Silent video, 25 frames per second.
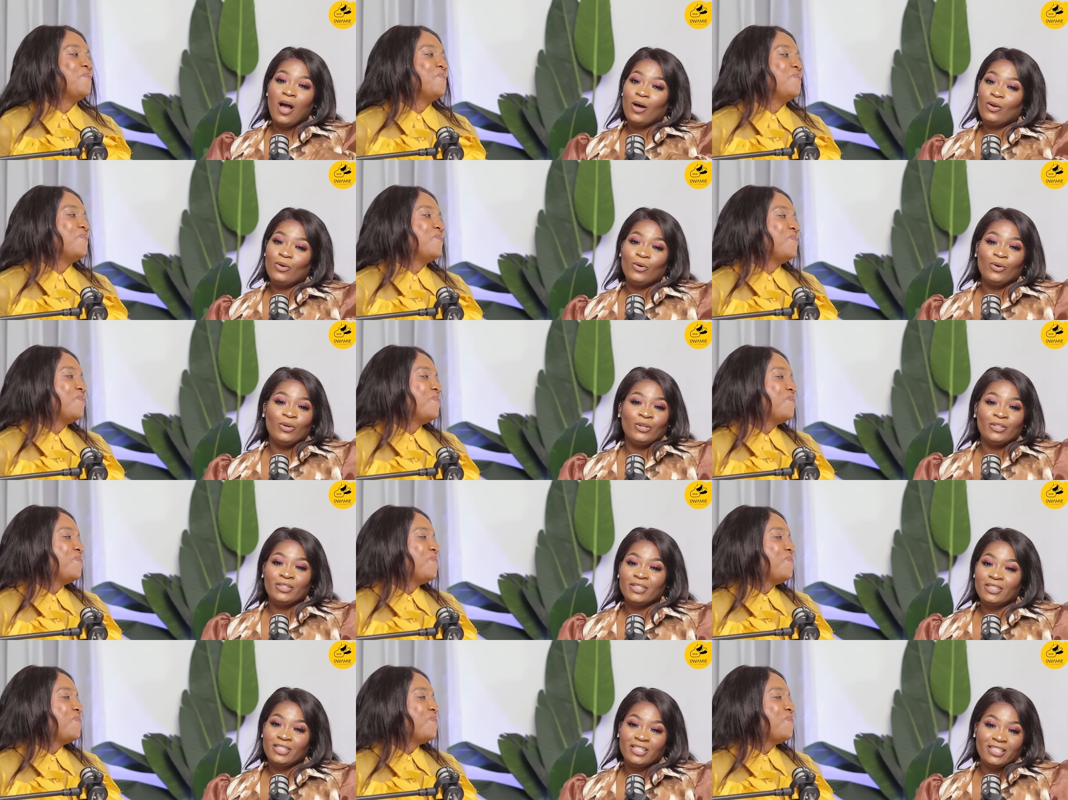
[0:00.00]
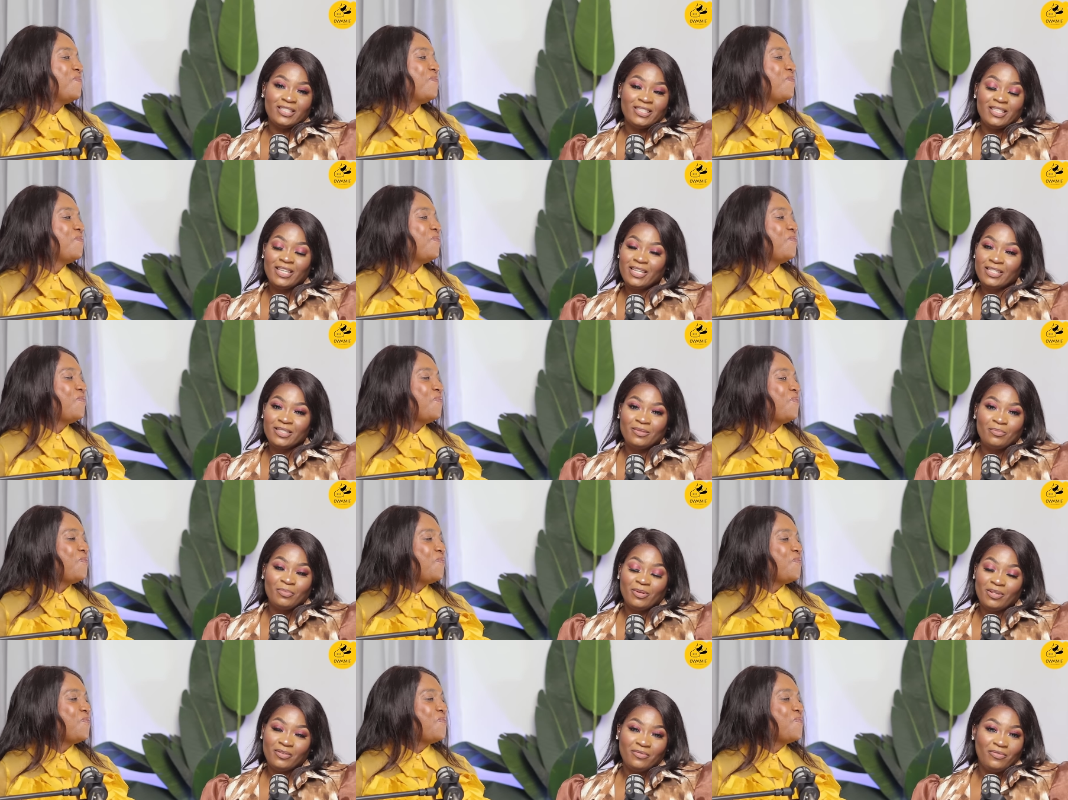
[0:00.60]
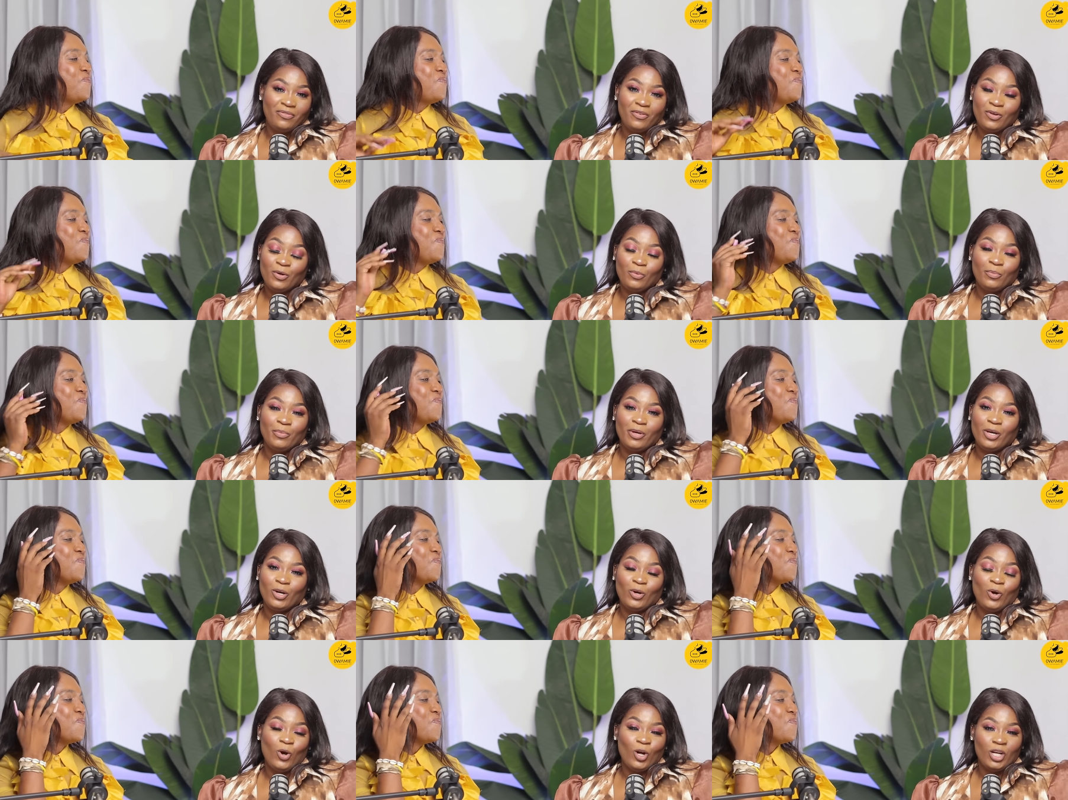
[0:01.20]
Speaker 1: how long this has been
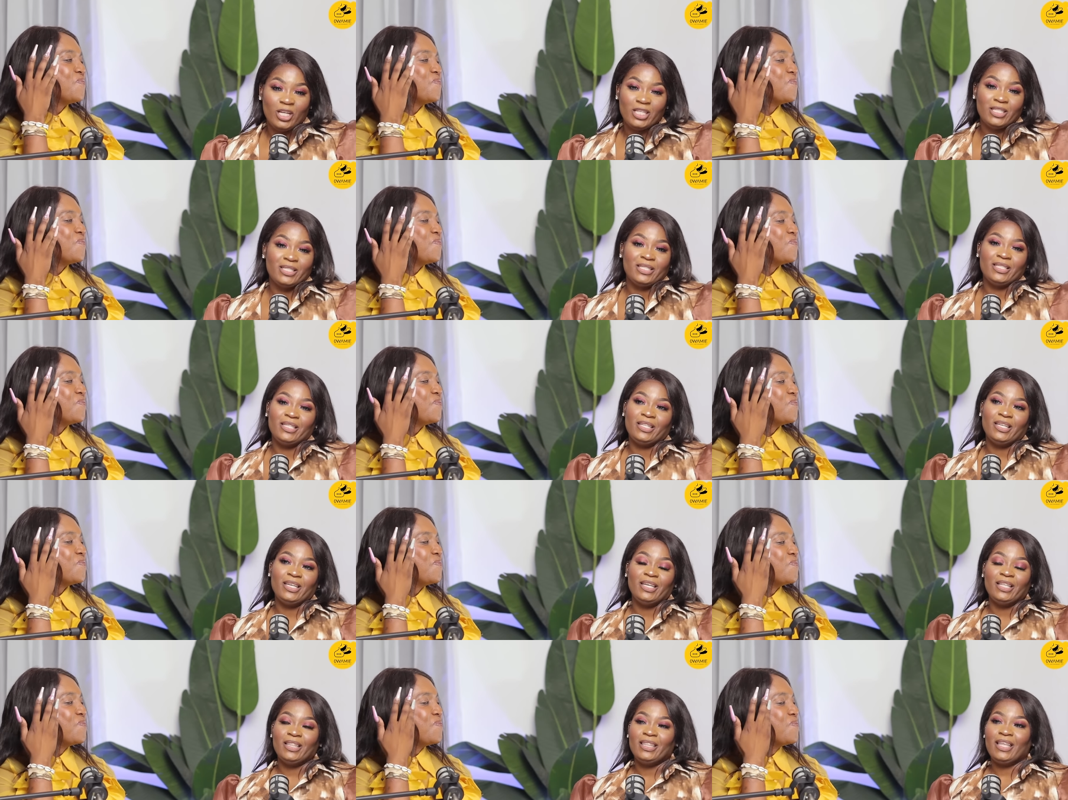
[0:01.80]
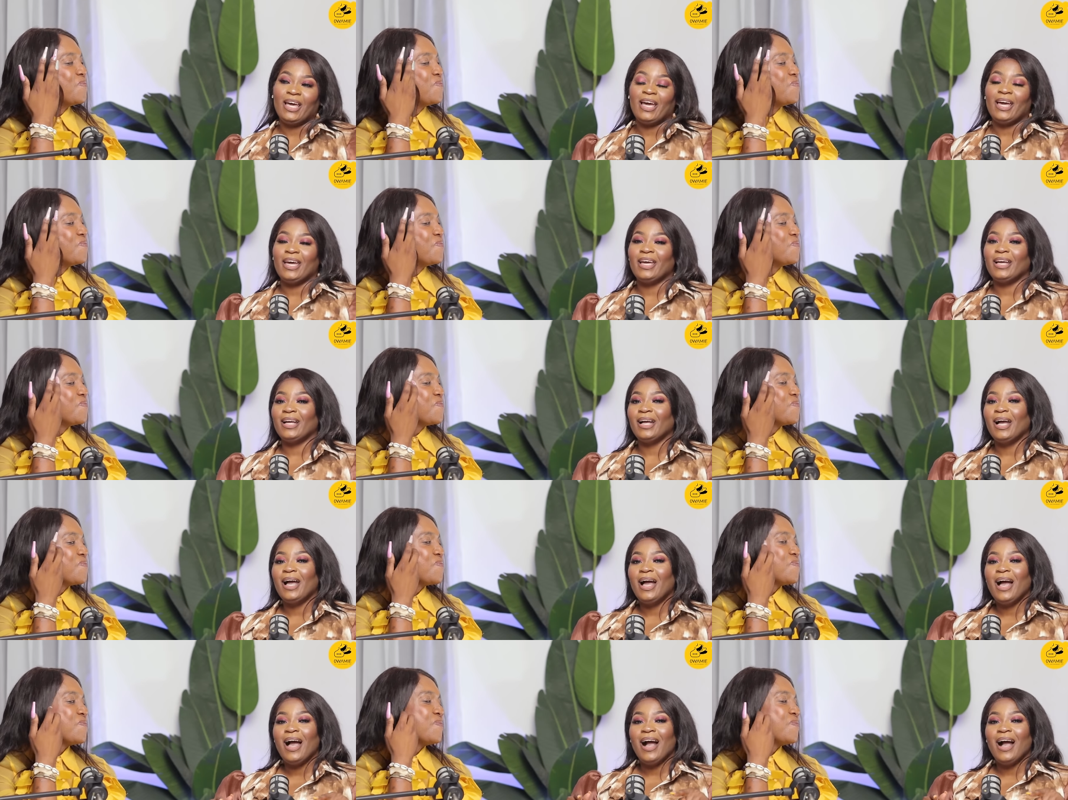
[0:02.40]
filming, honestly. Like,